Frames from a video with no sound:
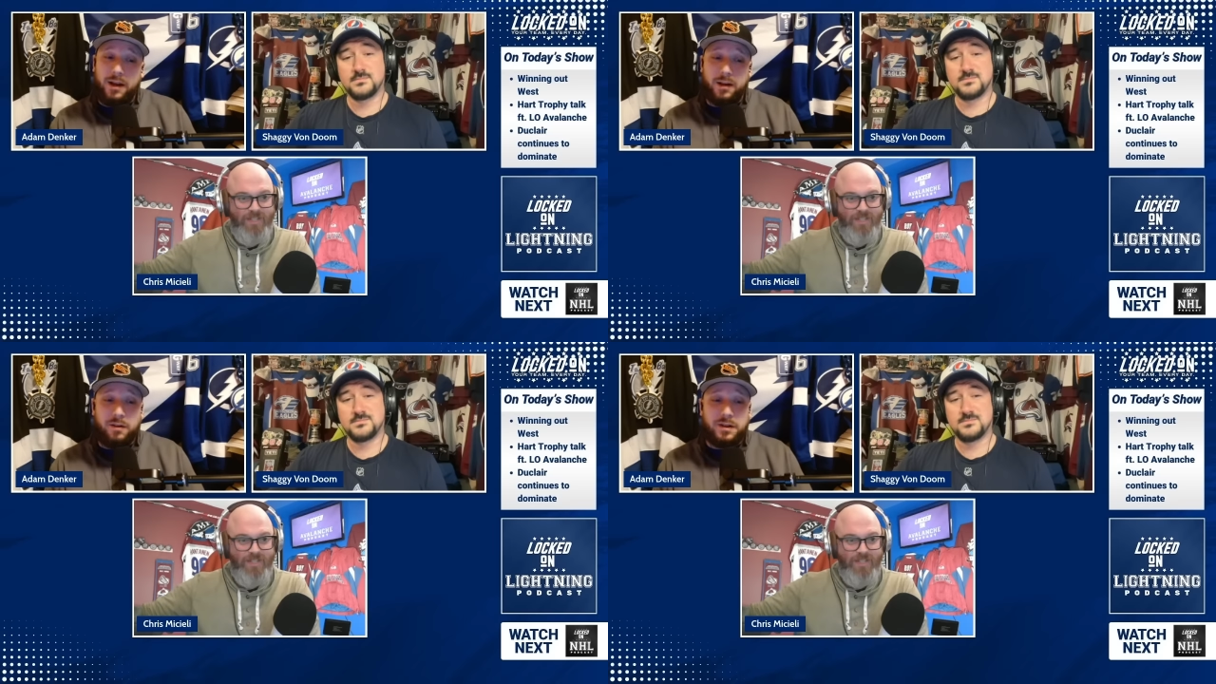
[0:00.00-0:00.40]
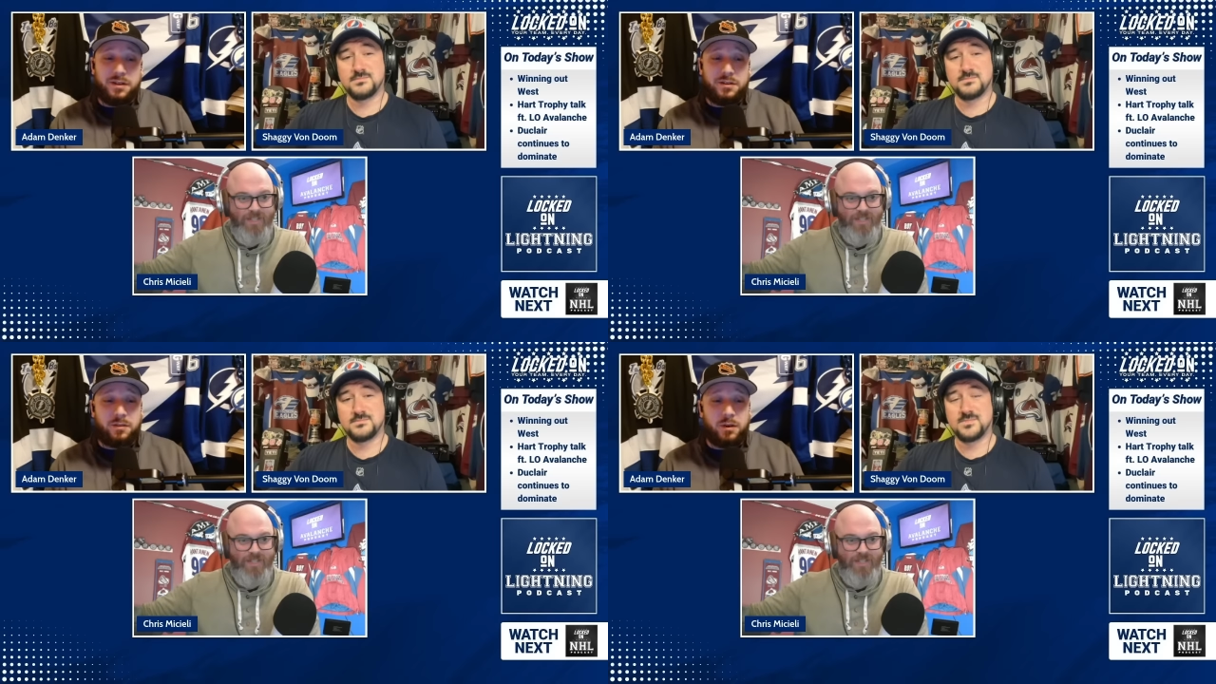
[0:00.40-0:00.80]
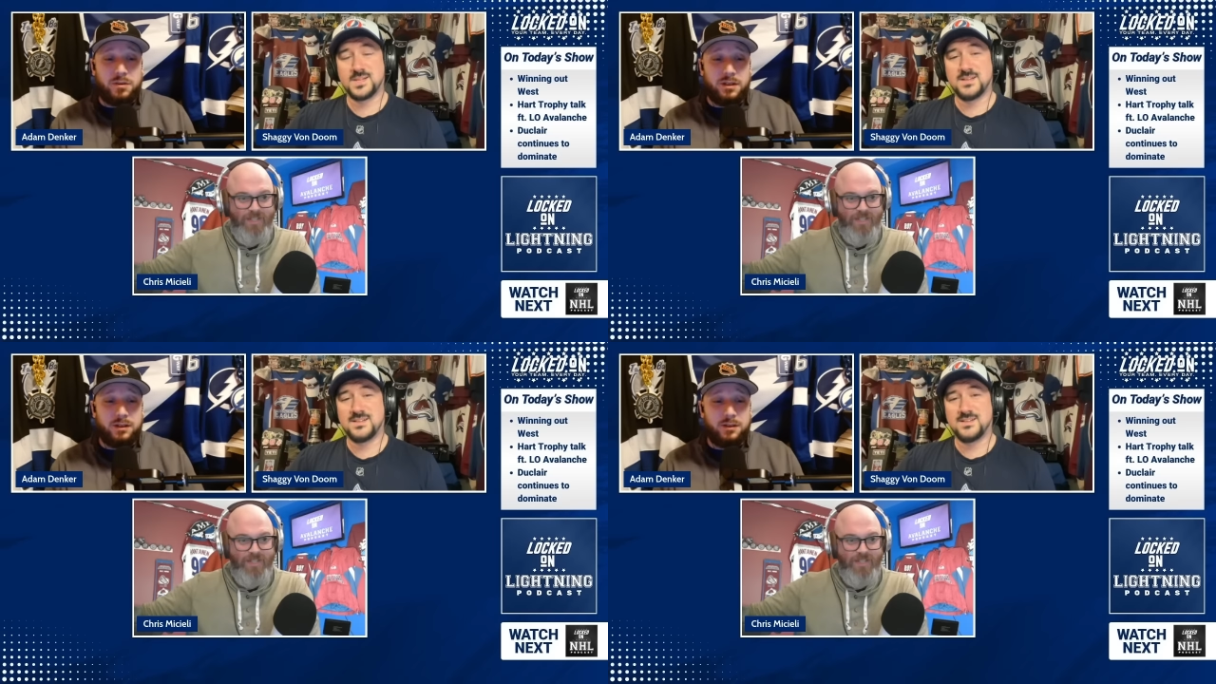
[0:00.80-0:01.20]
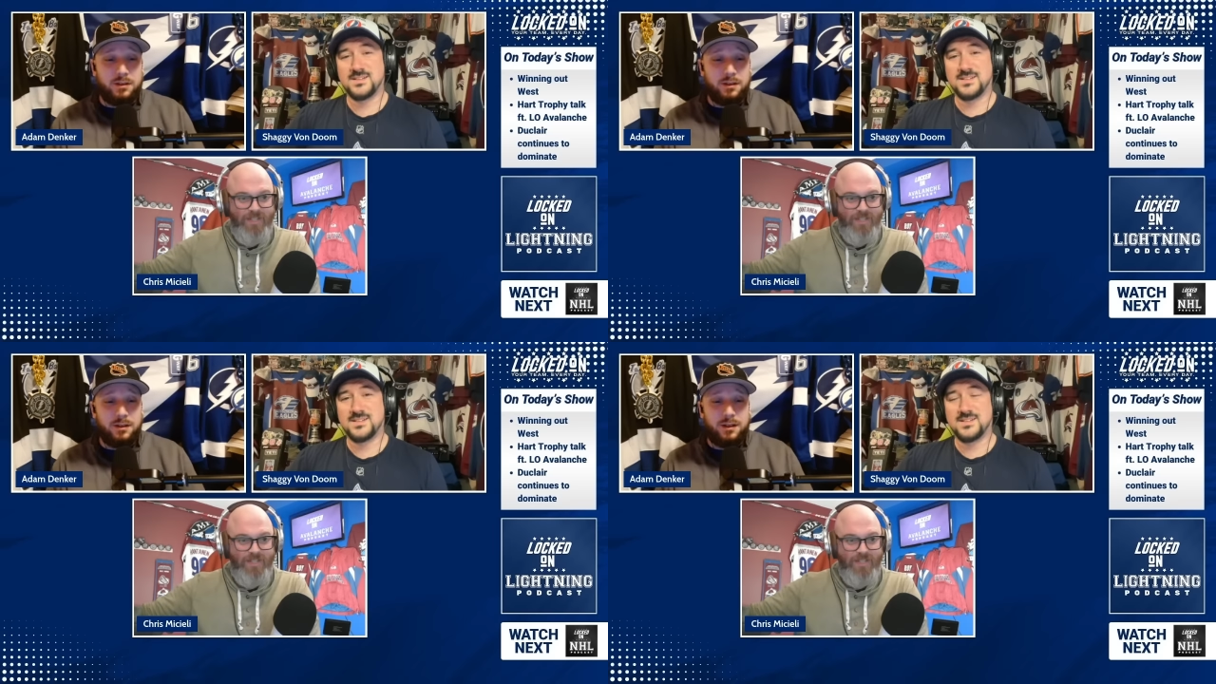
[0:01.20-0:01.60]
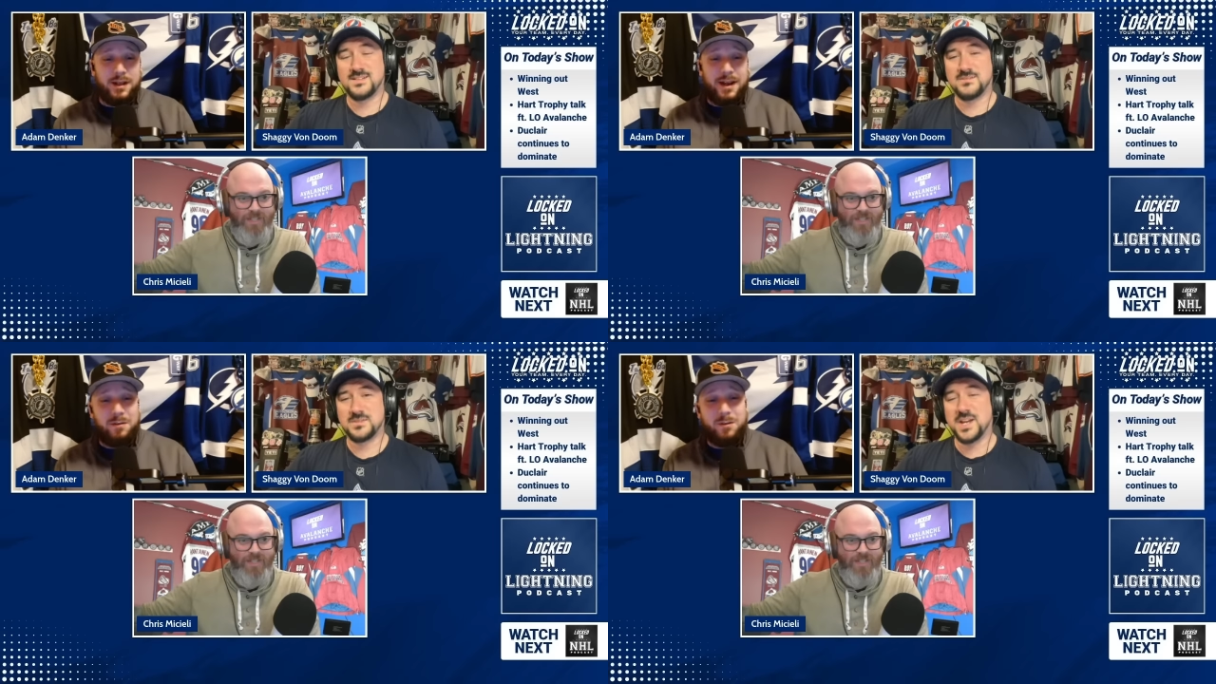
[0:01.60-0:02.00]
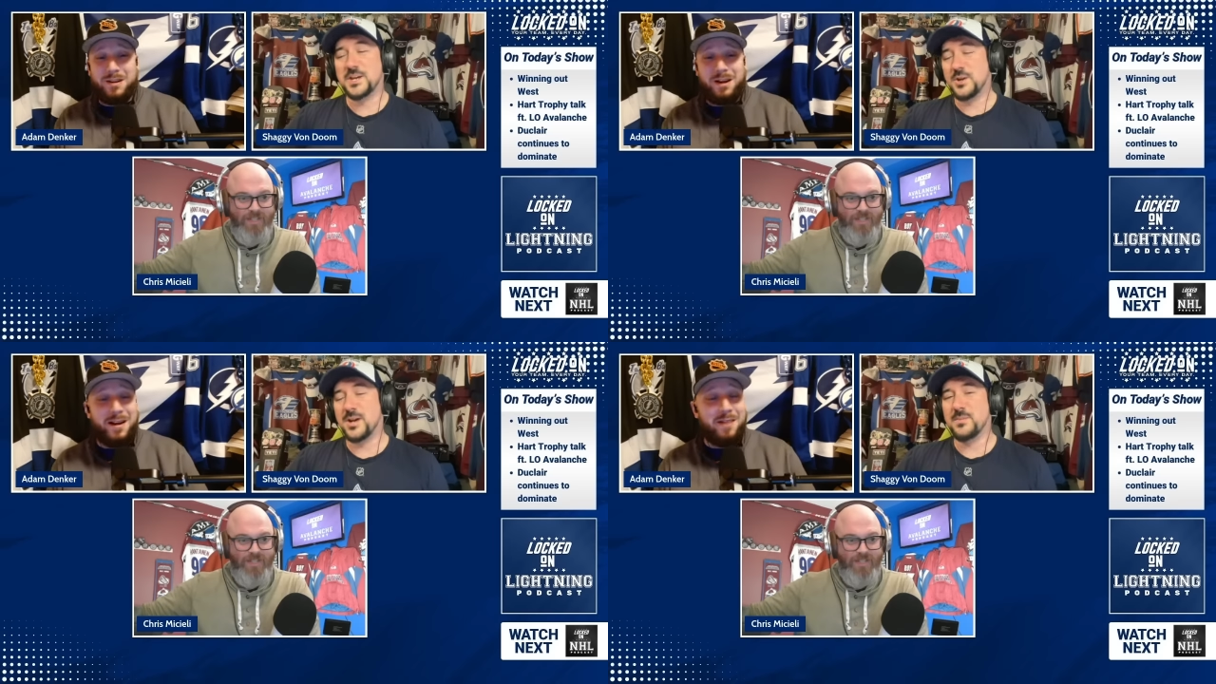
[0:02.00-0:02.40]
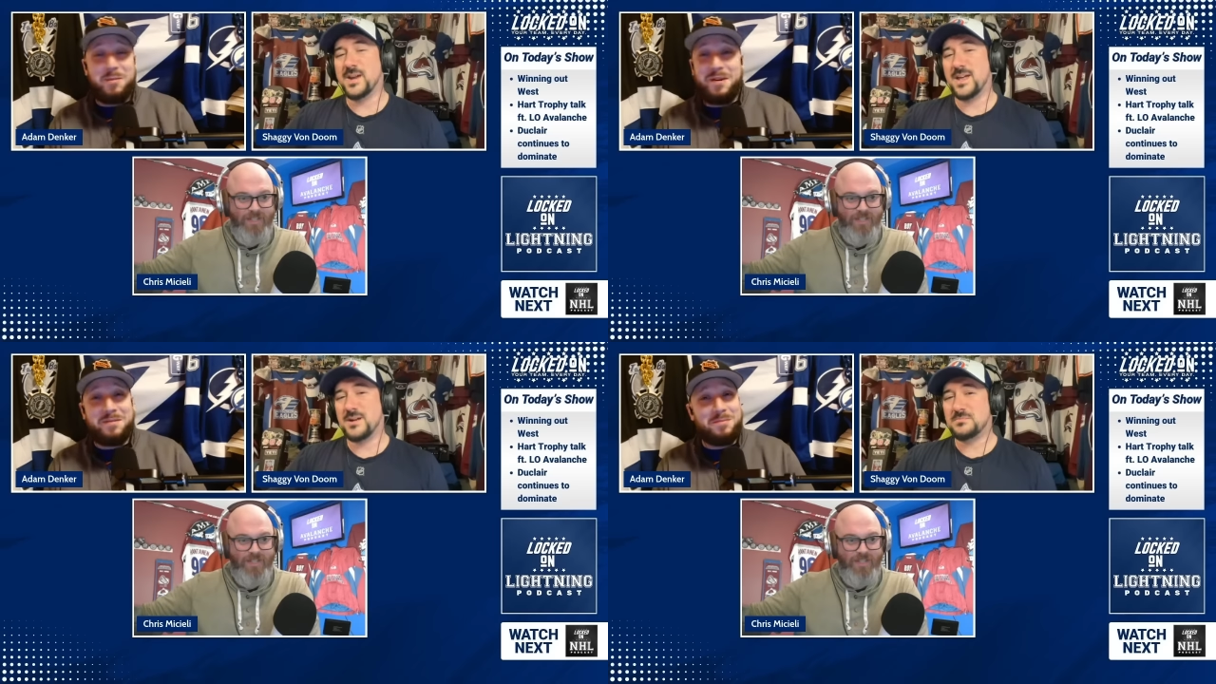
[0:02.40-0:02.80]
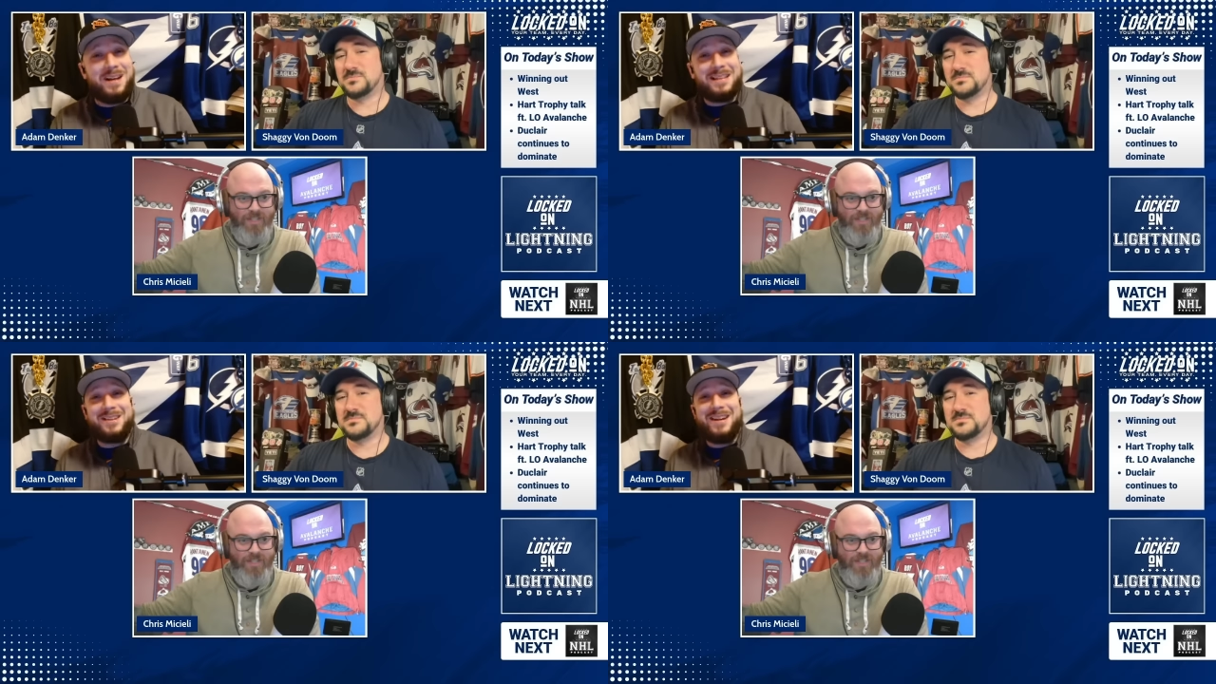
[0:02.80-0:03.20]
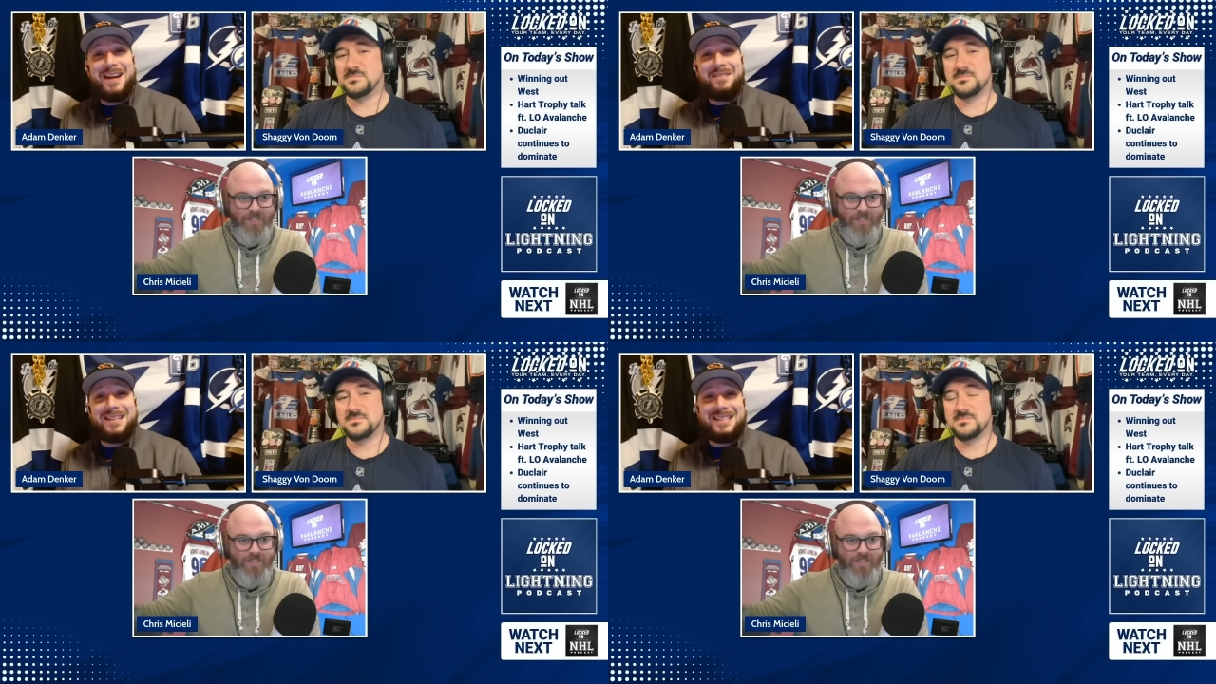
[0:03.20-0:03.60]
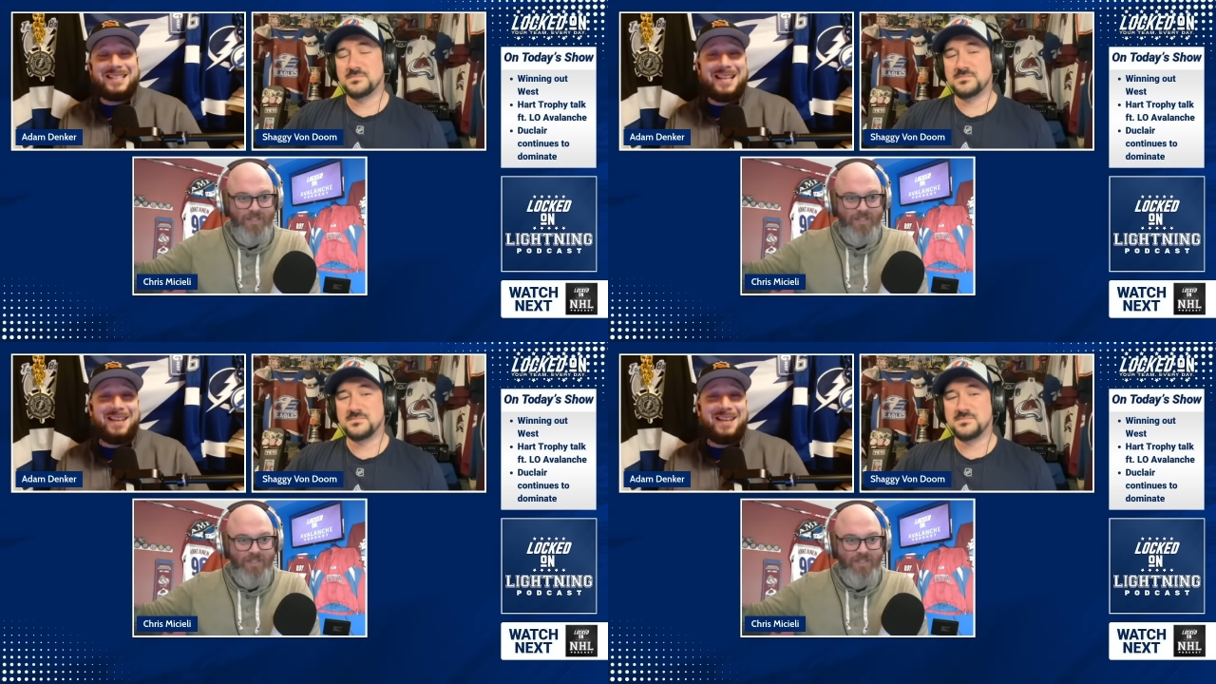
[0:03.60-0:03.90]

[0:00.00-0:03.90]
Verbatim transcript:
Speaker 1: and Chris is frozen. Every, Can you uh, hear me? Everybody from Locked On Avalanche is